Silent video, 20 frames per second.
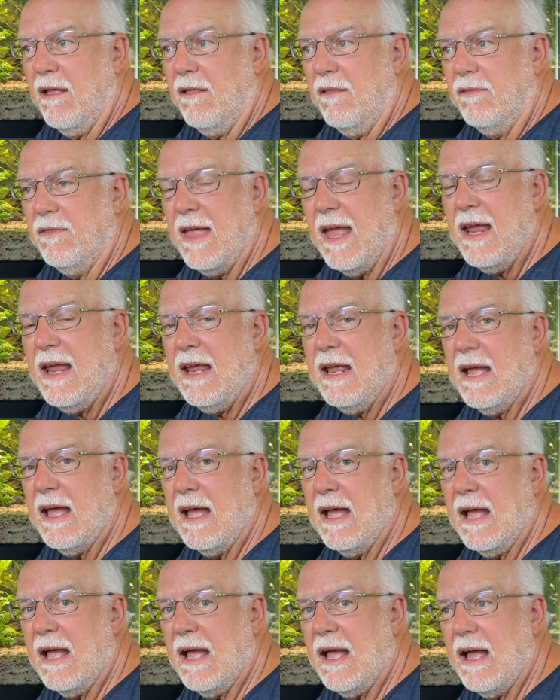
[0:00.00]
They
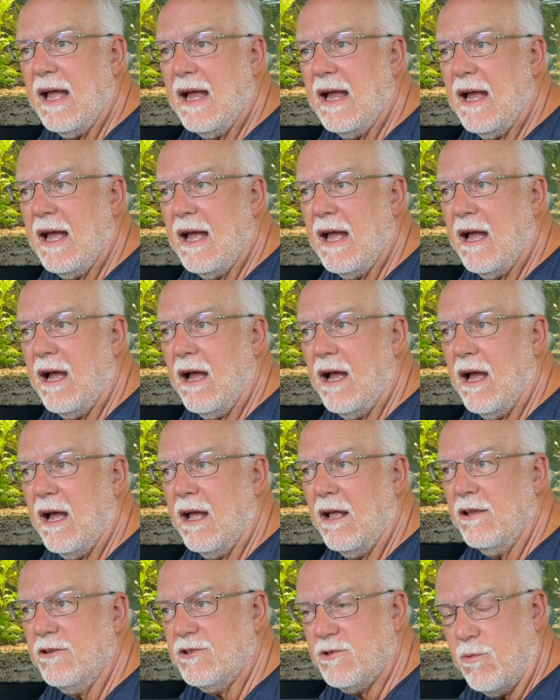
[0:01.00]

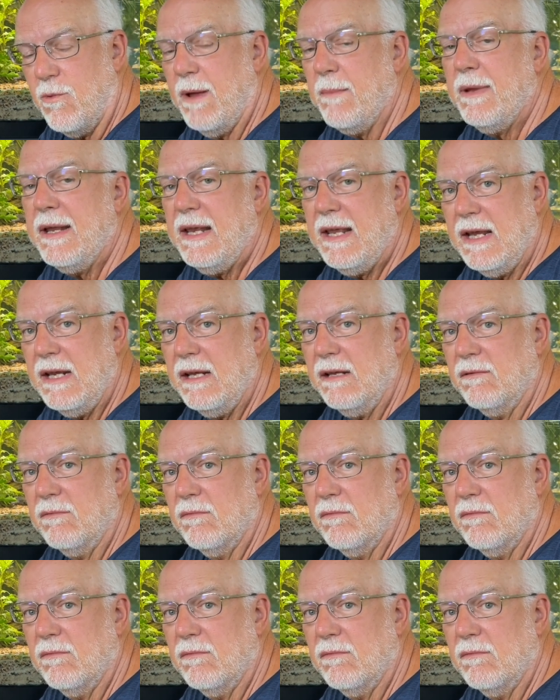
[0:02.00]
swim and eat.